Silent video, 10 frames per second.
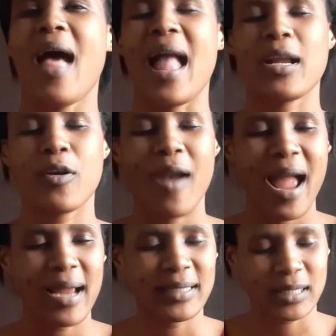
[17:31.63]
I
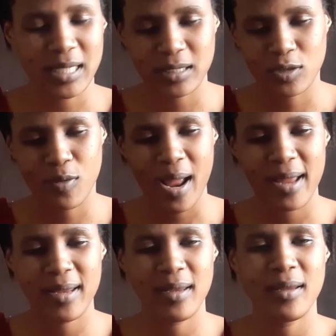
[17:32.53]
cried. I started
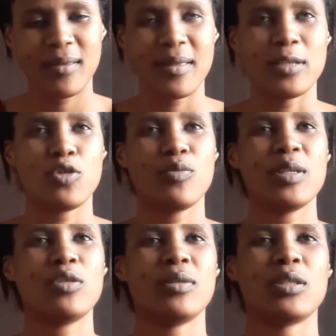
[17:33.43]
crying. They took
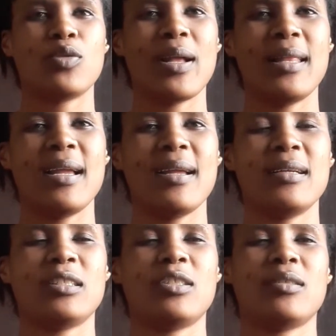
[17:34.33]
me to the
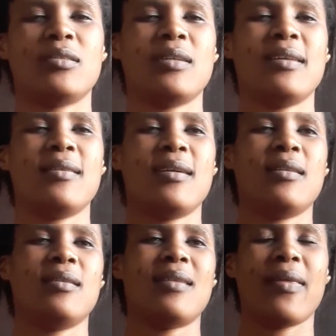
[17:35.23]
toilet, and
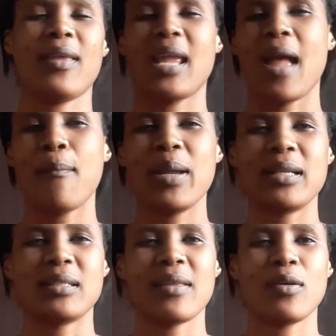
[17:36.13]
then nothing
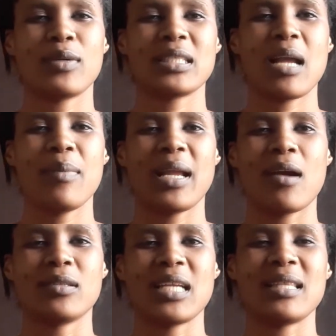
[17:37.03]
happened. Nothing was coming out.